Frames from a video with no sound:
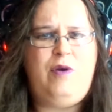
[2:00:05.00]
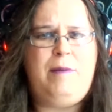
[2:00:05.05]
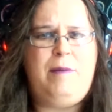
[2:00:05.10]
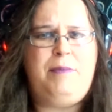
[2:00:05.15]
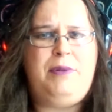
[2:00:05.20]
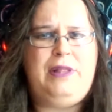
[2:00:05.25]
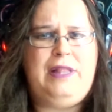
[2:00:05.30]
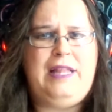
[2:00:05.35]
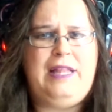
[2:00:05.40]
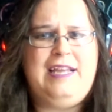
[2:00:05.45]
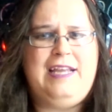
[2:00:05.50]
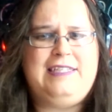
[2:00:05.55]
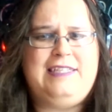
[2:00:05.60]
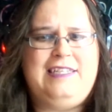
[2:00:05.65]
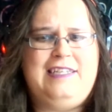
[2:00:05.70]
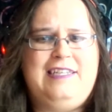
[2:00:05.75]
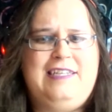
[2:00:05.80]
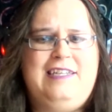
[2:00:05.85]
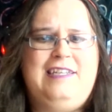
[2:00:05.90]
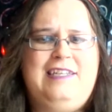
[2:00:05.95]
and
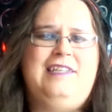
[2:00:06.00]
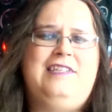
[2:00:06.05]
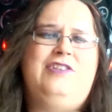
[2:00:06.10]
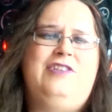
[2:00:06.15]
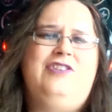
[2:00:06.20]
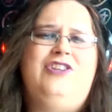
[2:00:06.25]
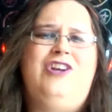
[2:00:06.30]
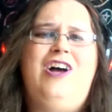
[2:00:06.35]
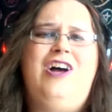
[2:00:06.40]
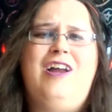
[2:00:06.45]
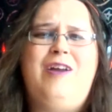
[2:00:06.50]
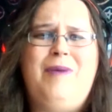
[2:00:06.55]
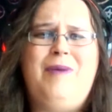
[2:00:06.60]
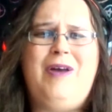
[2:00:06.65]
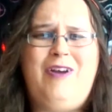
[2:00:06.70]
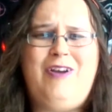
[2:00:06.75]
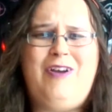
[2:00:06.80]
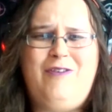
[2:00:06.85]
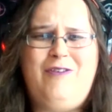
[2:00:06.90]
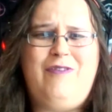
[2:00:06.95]
places and talk
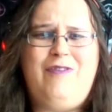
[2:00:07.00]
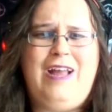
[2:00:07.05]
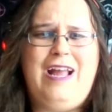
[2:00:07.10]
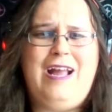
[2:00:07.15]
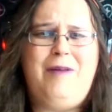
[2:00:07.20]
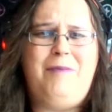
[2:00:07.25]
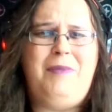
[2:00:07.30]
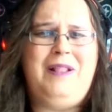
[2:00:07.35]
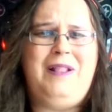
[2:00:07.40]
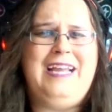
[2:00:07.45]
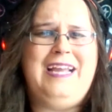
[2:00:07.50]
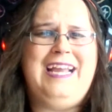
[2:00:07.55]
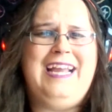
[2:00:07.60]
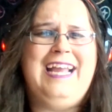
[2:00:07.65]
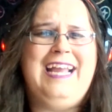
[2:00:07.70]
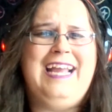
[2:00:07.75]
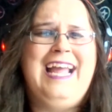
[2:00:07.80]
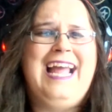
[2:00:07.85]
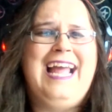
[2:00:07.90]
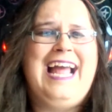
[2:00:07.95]
about your
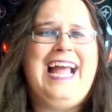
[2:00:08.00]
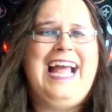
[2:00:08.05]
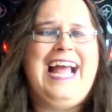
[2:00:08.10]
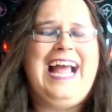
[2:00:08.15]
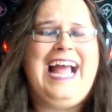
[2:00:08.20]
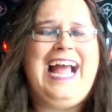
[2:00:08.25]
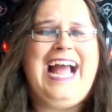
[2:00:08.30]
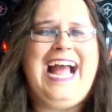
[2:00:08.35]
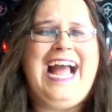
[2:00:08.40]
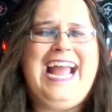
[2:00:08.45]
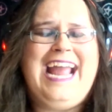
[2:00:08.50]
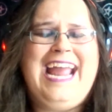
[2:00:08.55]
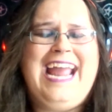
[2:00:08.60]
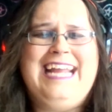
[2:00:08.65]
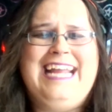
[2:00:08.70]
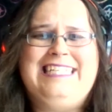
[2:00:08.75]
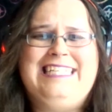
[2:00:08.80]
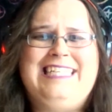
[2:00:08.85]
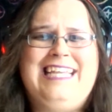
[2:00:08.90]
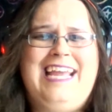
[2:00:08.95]
family, I
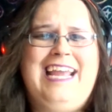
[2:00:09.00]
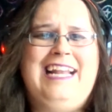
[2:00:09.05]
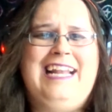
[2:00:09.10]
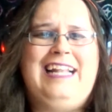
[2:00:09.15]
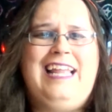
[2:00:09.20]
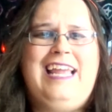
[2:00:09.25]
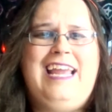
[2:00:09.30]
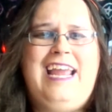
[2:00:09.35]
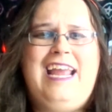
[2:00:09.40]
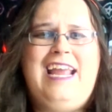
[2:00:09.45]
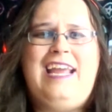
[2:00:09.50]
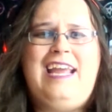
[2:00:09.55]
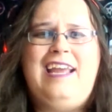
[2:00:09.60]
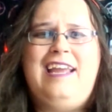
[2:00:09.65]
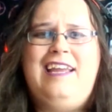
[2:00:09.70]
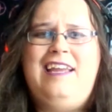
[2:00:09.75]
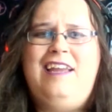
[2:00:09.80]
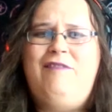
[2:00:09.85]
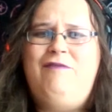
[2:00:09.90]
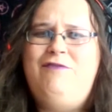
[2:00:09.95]
hate saying like
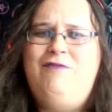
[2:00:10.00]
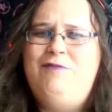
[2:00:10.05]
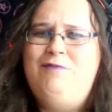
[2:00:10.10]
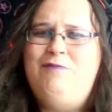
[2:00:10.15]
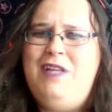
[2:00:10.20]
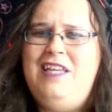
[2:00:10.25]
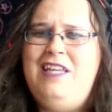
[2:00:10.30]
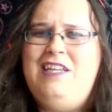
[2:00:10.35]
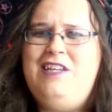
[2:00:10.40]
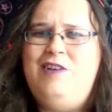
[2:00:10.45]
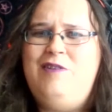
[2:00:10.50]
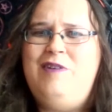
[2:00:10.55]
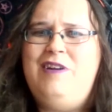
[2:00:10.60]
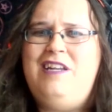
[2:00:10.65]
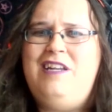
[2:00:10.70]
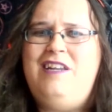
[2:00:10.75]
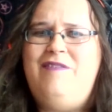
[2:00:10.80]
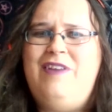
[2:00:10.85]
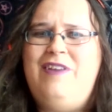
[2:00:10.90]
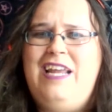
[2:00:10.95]
if you're really doing
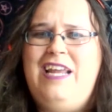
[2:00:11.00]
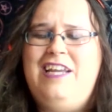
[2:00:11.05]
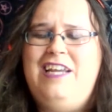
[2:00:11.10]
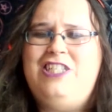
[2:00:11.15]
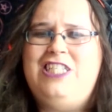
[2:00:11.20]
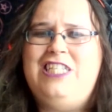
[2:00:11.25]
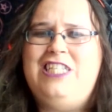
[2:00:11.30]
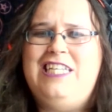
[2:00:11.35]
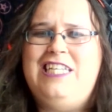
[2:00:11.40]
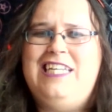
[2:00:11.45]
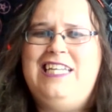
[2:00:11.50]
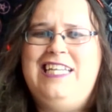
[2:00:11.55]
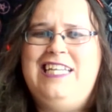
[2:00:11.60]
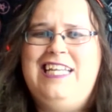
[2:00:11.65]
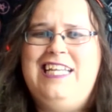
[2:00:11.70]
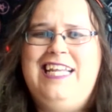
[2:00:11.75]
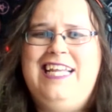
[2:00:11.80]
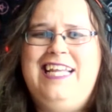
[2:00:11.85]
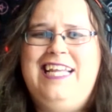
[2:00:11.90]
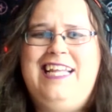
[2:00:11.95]
a divination,
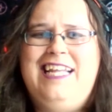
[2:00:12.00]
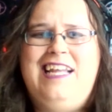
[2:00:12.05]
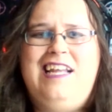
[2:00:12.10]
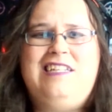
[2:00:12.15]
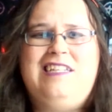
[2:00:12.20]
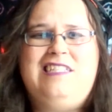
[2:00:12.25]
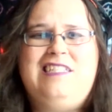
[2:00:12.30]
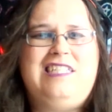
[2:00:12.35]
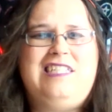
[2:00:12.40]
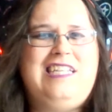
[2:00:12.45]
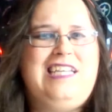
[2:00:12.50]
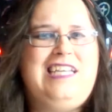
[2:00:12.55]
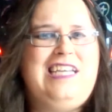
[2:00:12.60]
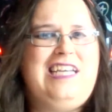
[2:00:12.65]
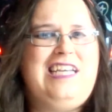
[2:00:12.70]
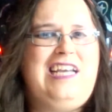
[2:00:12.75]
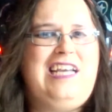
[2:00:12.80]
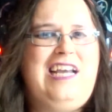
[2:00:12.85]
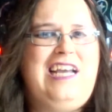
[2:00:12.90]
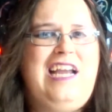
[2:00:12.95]
that's
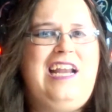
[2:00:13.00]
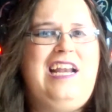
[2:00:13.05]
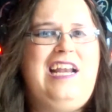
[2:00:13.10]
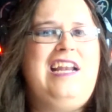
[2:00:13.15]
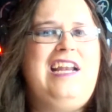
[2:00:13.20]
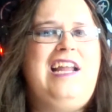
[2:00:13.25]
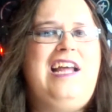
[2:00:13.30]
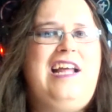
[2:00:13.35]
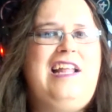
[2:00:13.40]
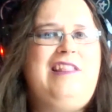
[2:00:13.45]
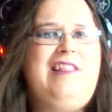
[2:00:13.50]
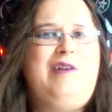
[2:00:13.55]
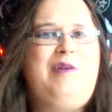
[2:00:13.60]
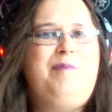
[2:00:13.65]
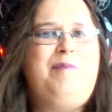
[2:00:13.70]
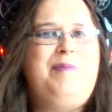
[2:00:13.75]
kind of not their